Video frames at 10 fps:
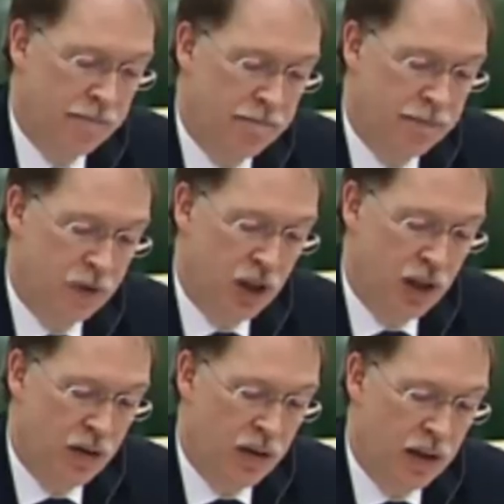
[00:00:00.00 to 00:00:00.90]

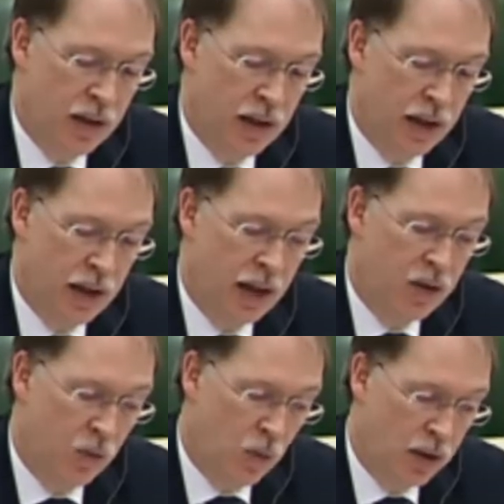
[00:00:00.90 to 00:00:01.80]
Chair, that I
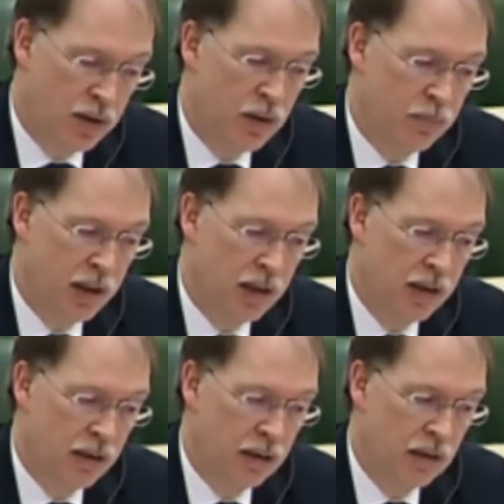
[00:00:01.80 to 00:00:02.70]
don't want to
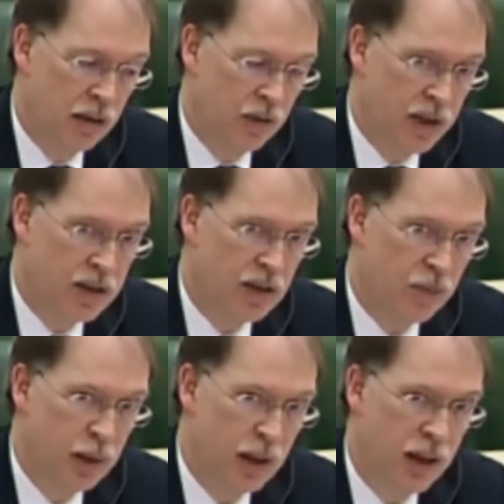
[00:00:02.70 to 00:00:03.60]
be evasive,
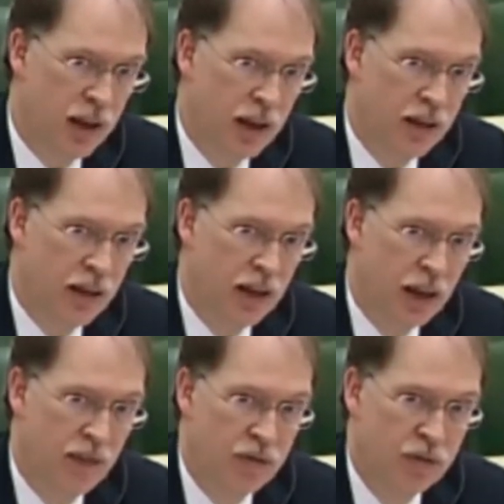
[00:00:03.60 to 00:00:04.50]
but I think I
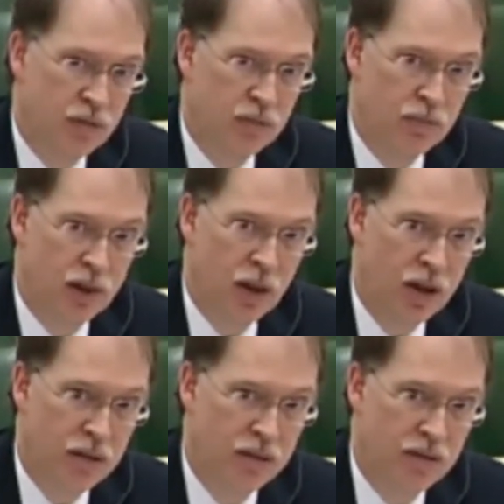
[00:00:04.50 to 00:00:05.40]
have to
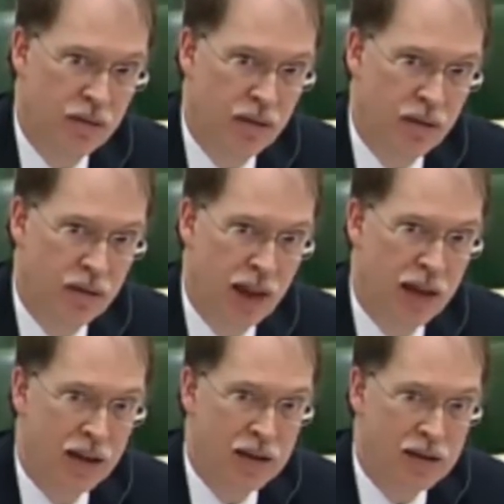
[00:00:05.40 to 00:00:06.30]
regard
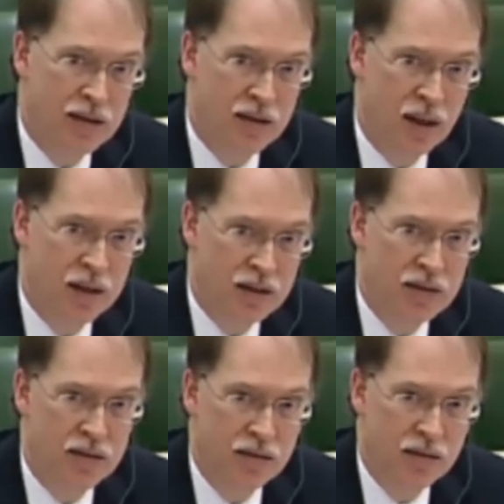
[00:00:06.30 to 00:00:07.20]
that as
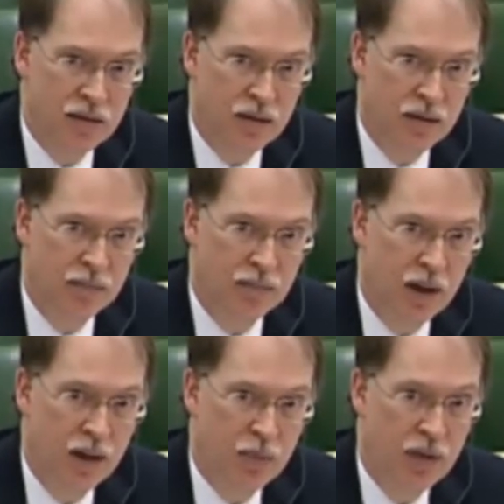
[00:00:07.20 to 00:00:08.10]
the
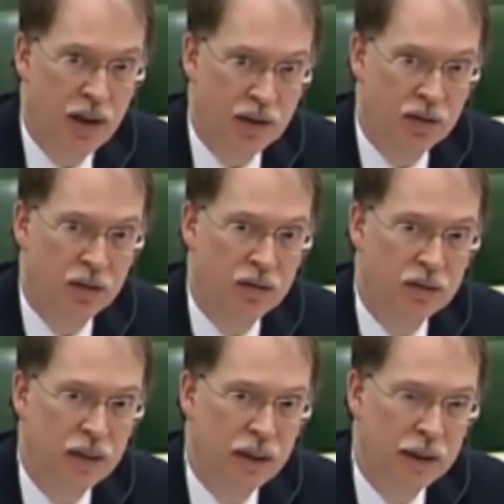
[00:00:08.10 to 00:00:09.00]
hypothetical,
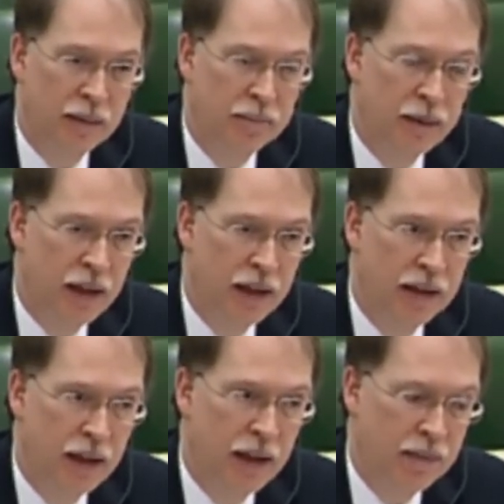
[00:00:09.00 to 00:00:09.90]
and
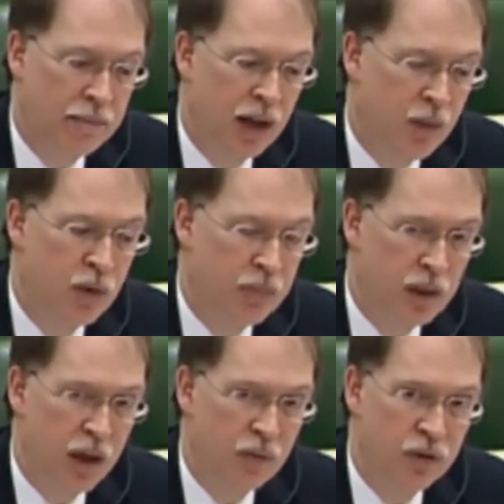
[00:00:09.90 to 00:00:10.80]
I wouldn't be
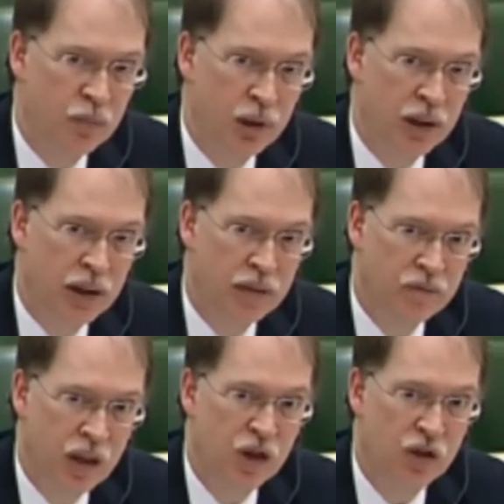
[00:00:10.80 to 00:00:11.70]
comfortable in
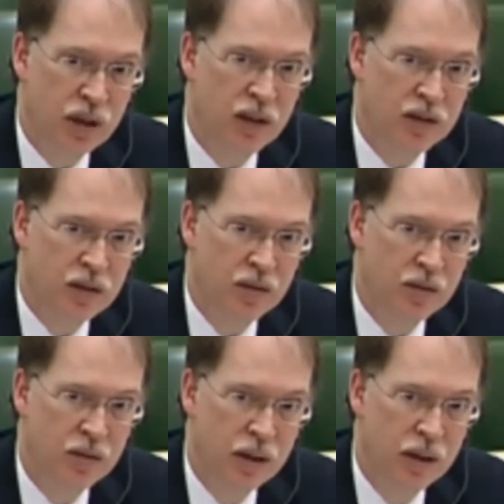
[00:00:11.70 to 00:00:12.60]
venturing
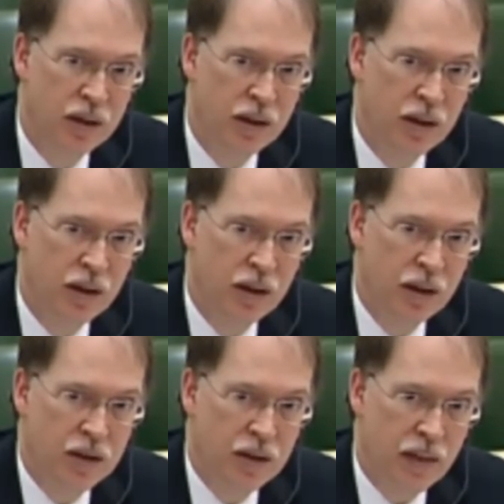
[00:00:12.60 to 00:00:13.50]

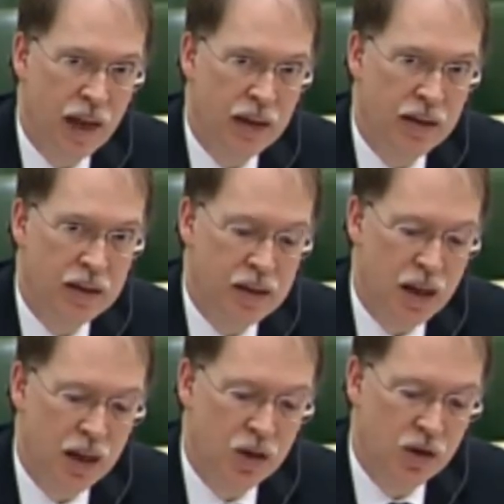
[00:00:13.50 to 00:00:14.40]
into that at this
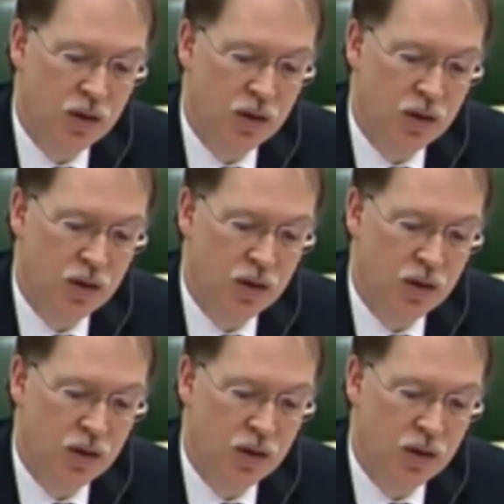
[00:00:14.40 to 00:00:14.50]
stage.